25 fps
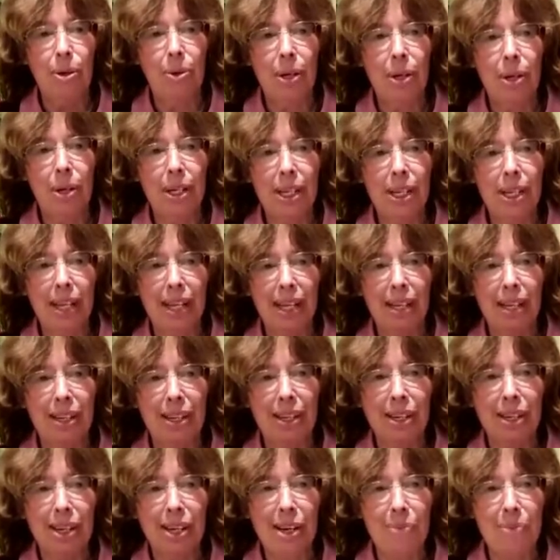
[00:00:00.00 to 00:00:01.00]
again
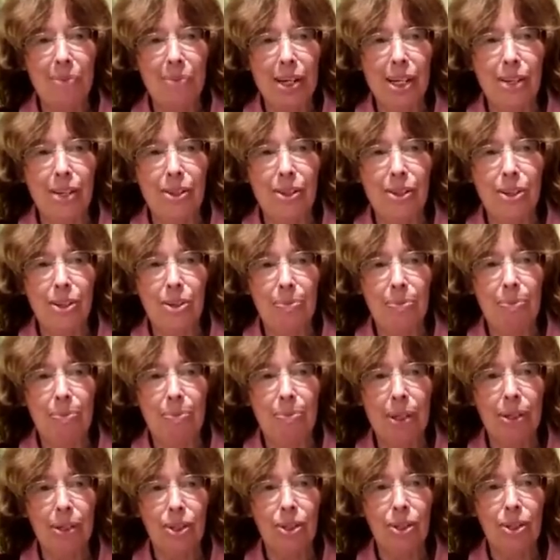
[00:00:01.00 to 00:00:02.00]
coming into the
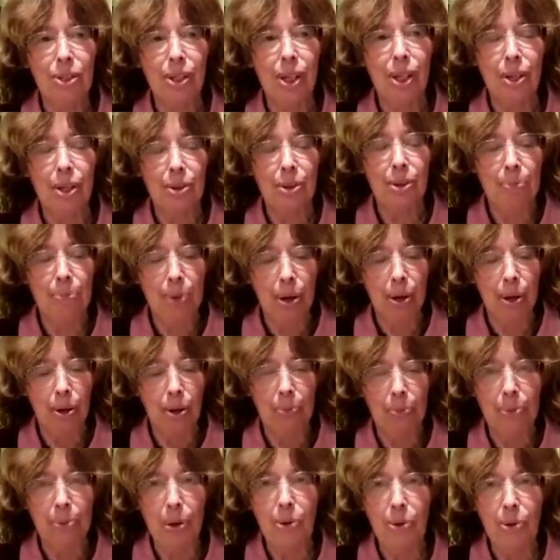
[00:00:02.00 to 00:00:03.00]
picture, another bow, a
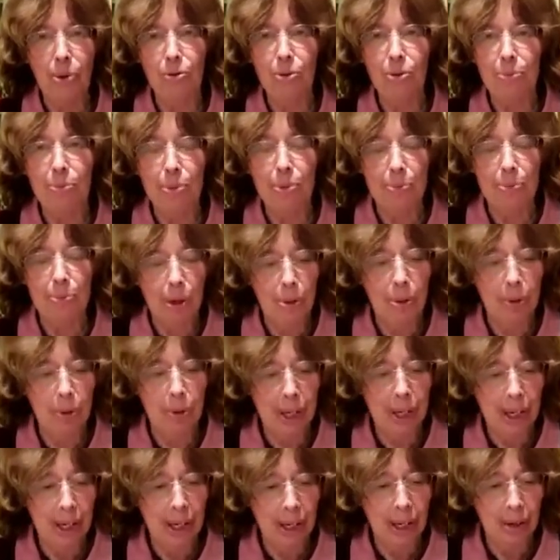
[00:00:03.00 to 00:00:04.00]
bow from a bow and
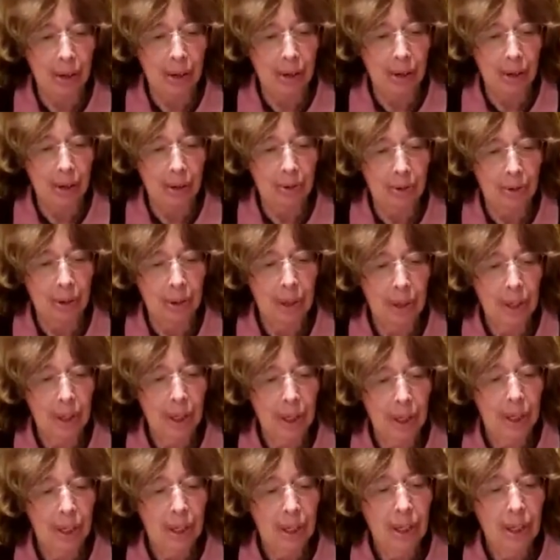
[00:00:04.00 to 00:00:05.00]
arrow.
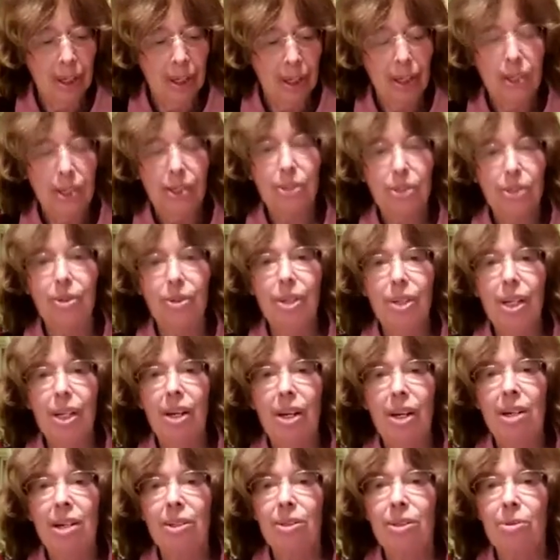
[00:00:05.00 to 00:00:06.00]
So the
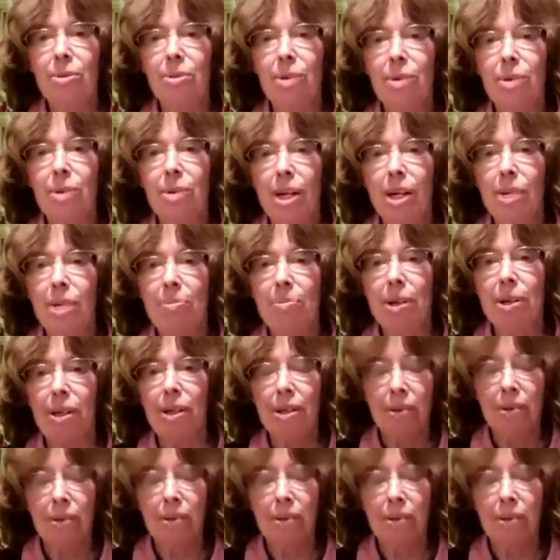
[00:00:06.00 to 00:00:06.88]
Alter Rebbe